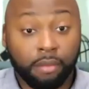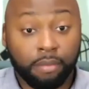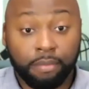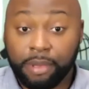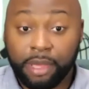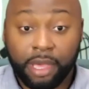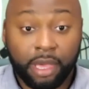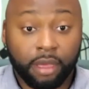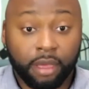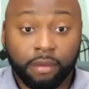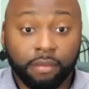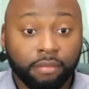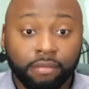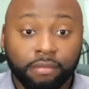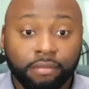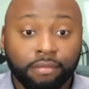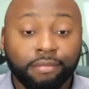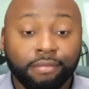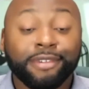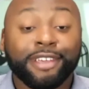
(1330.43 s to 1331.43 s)
good.
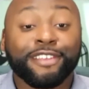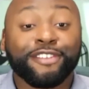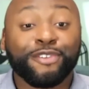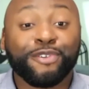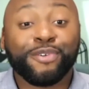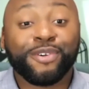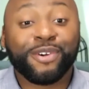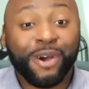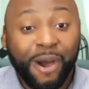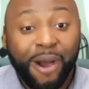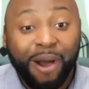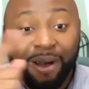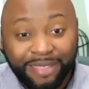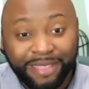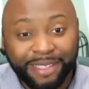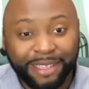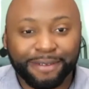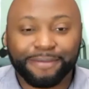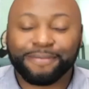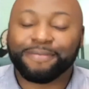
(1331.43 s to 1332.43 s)
Because you called
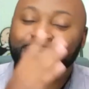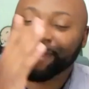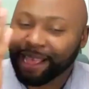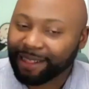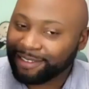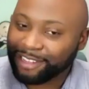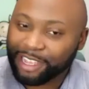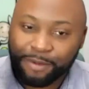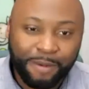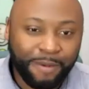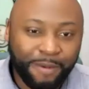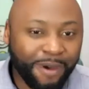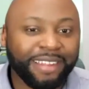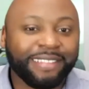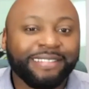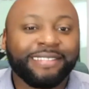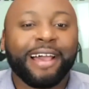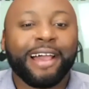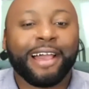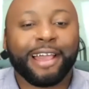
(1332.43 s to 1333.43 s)
them. I tell people all the I
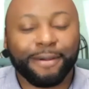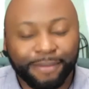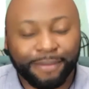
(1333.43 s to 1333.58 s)
time. Call,